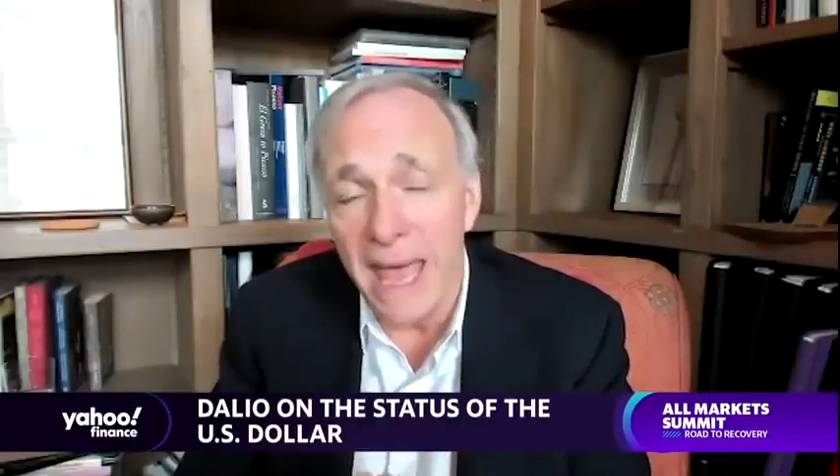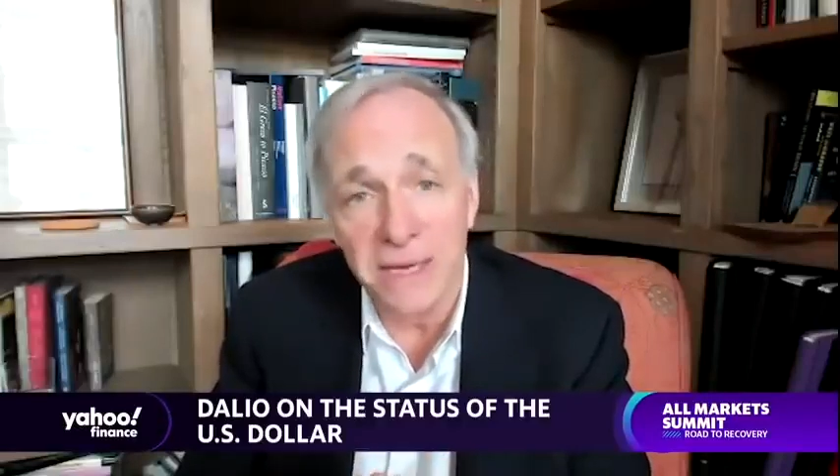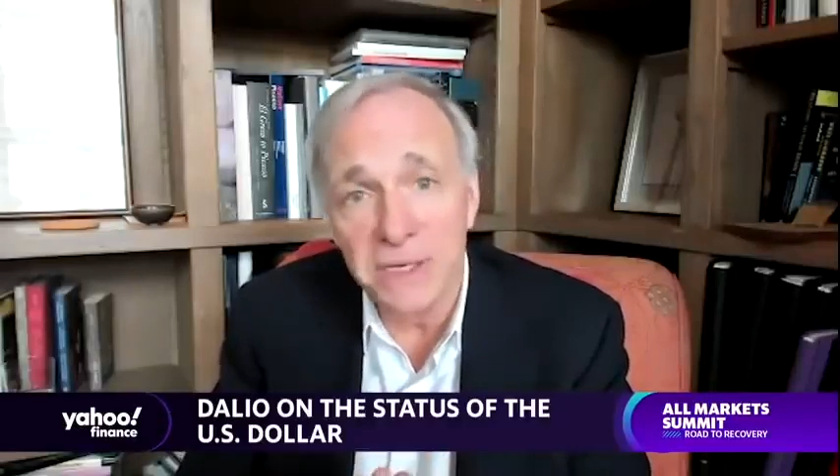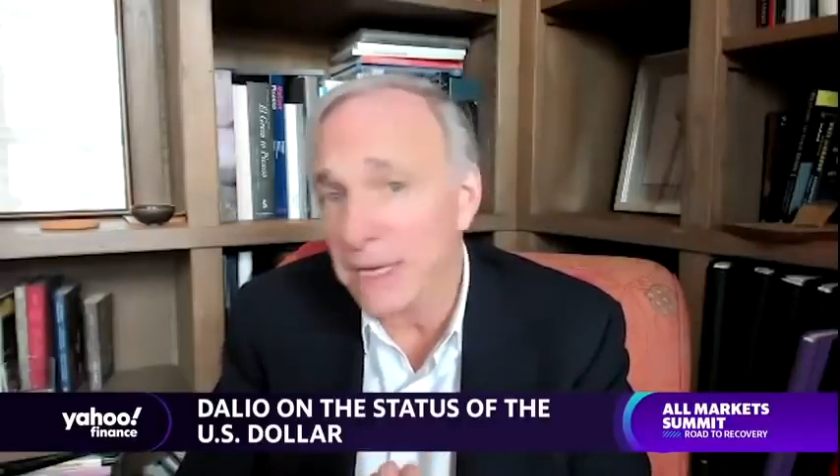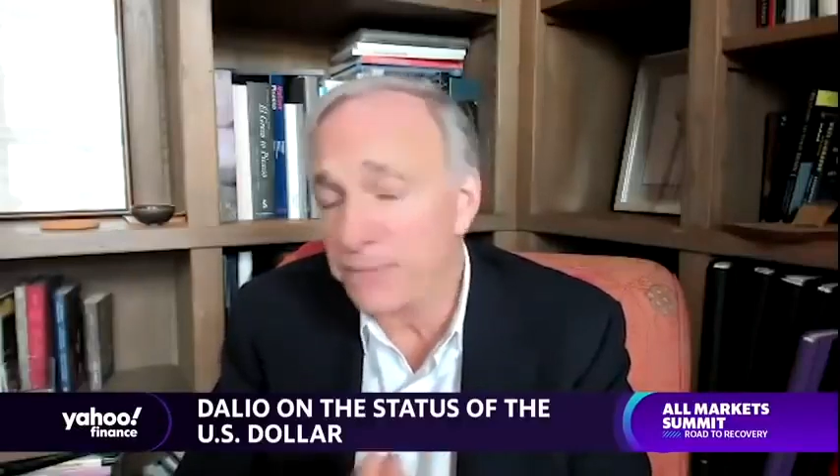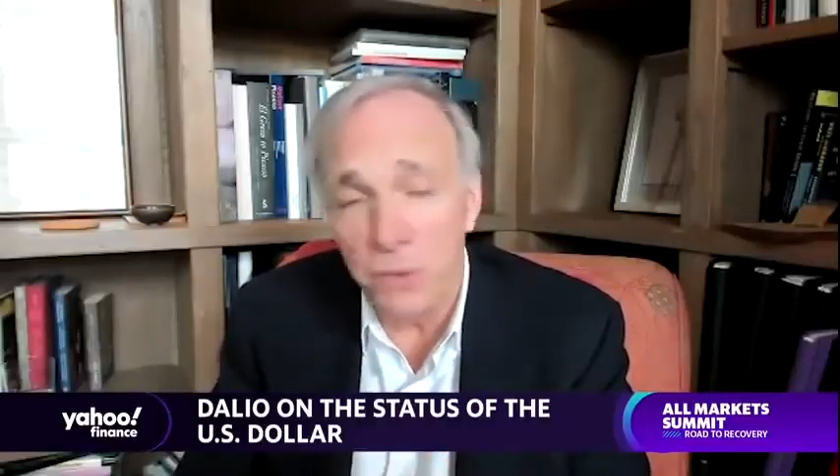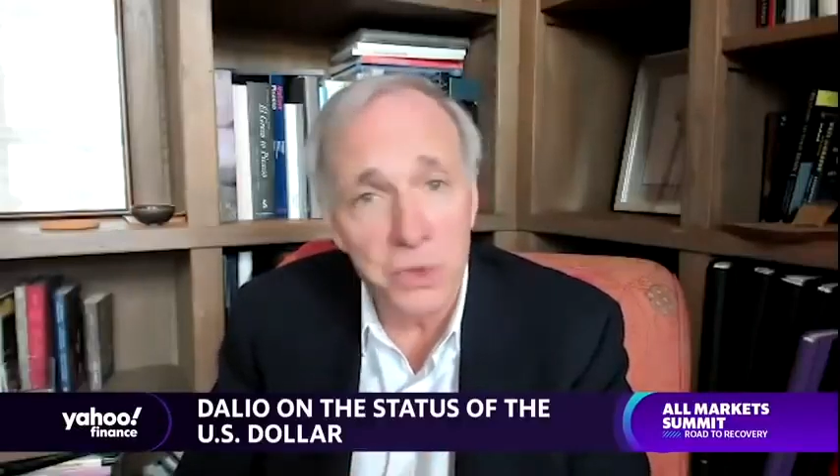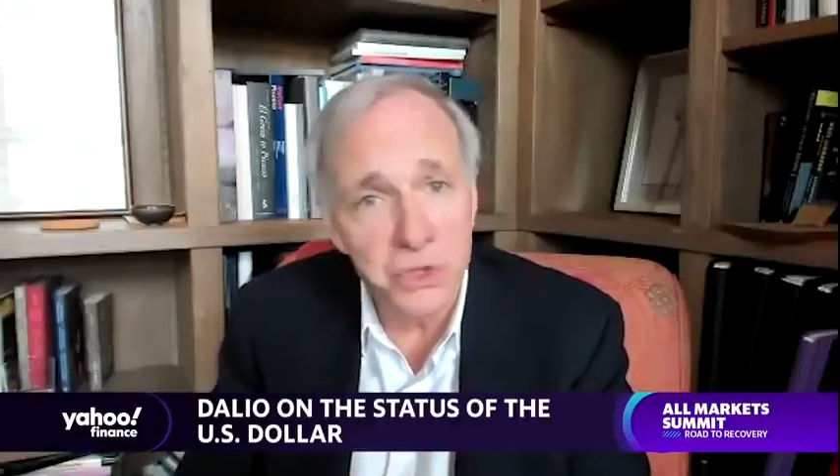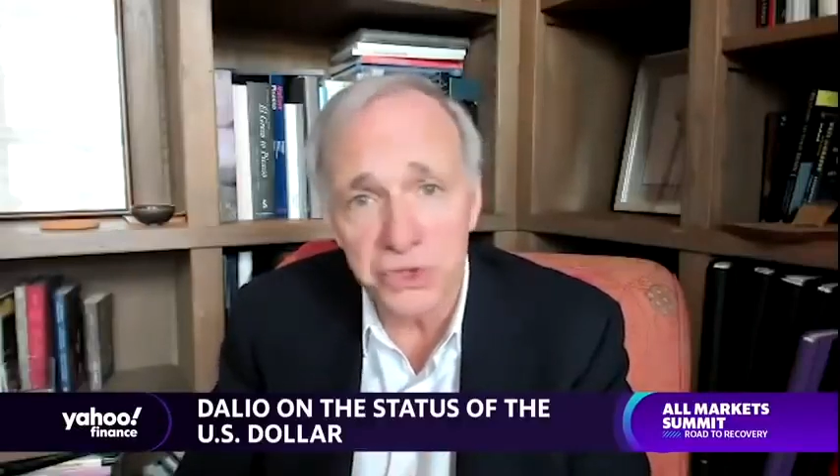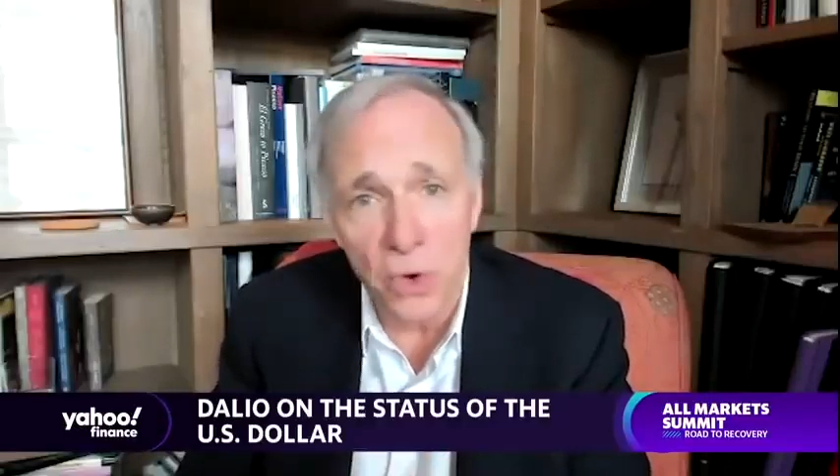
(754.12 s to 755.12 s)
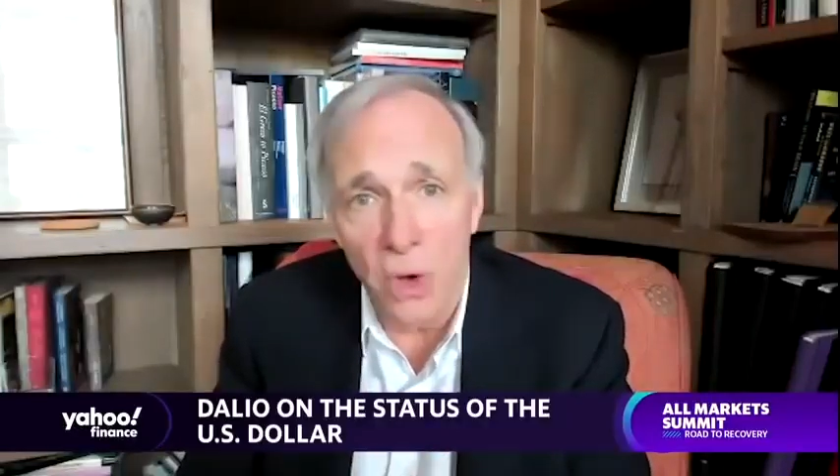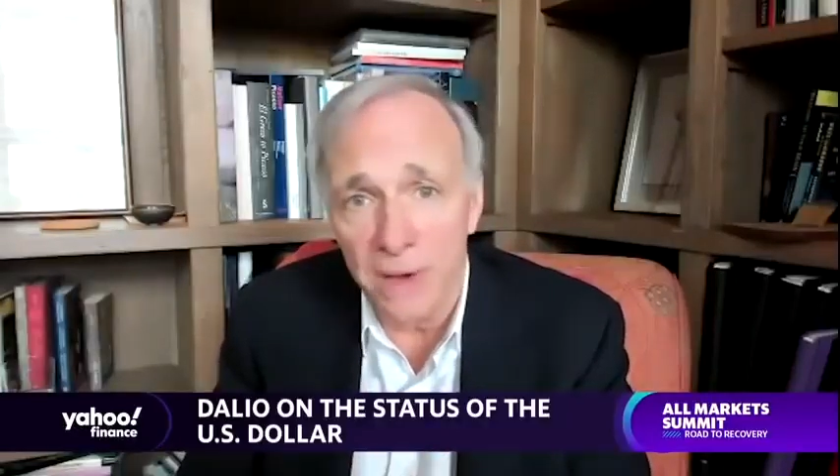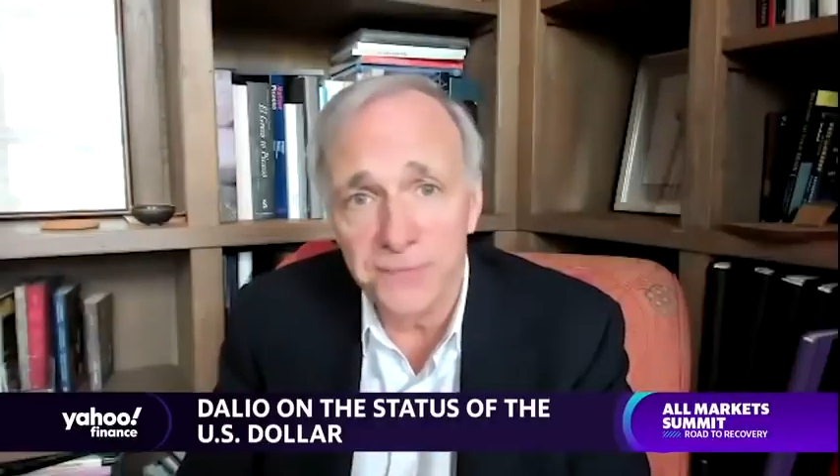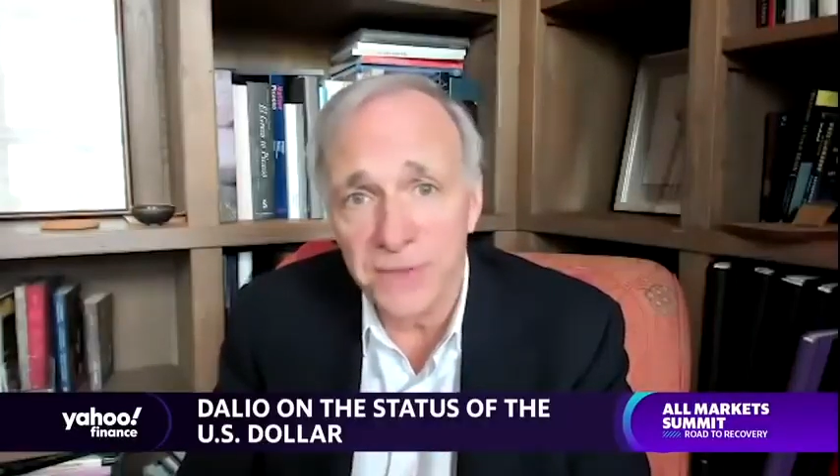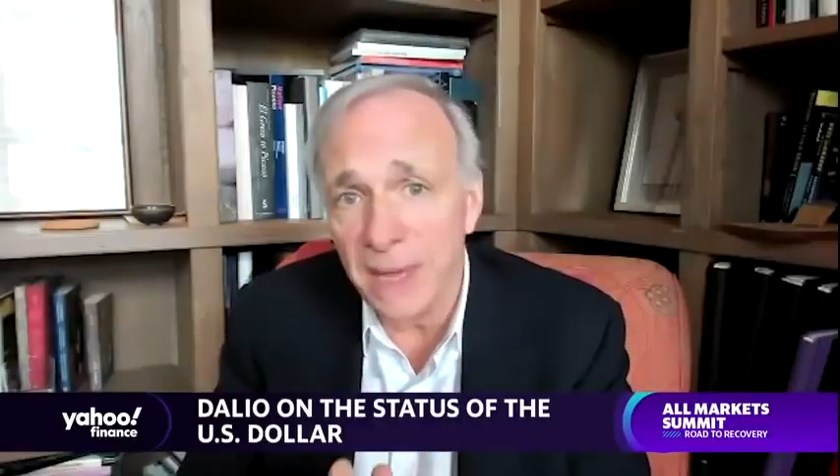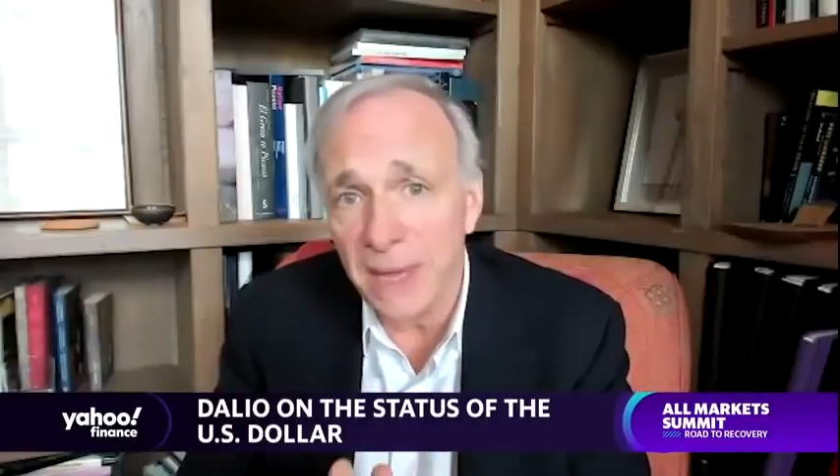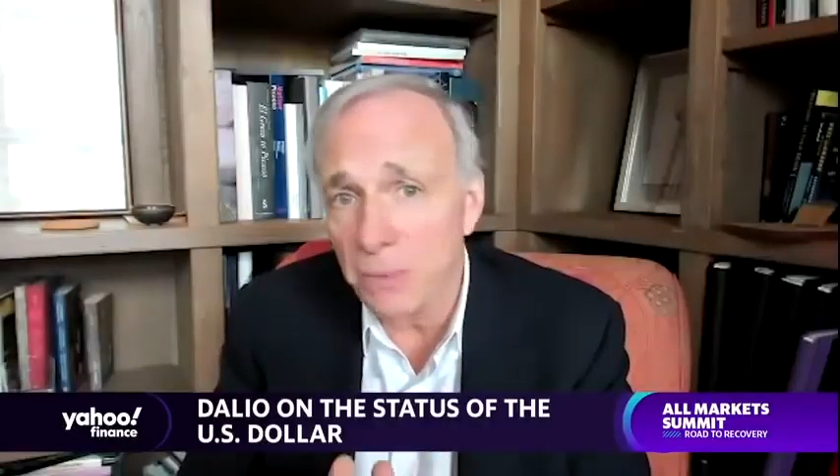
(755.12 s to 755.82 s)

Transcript: if it was soft, they